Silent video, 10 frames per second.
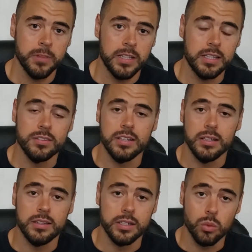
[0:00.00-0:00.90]
things
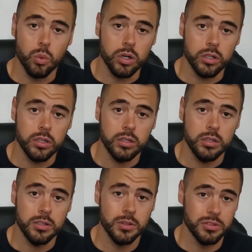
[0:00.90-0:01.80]
that didn't work.
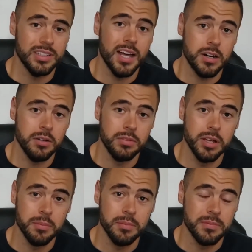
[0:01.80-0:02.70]
There was a lot of them,
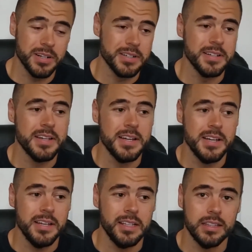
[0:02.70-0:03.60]
right?
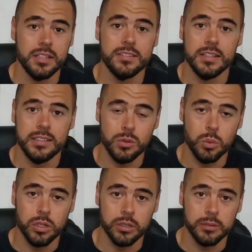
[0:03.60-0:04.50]
And things that did
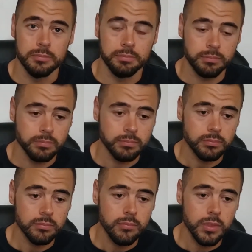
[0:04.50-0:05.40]
work.
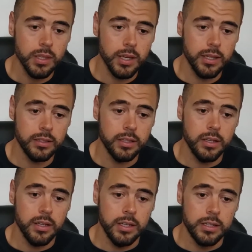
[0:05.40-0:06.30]
And
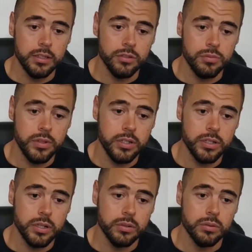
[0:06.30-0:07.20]
in this
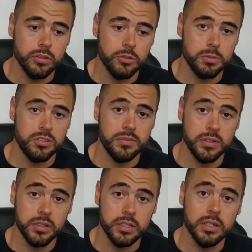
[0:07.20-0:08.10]
video
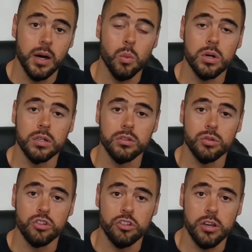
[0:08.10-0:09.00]
specifically, I wanted to
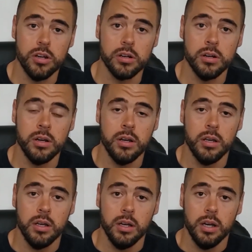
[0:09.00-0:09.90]
share
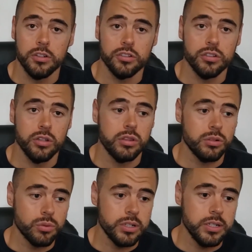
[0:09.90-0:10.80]
just
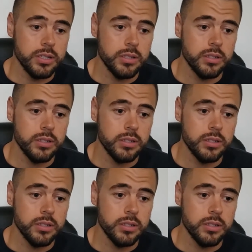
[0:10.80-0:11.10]
3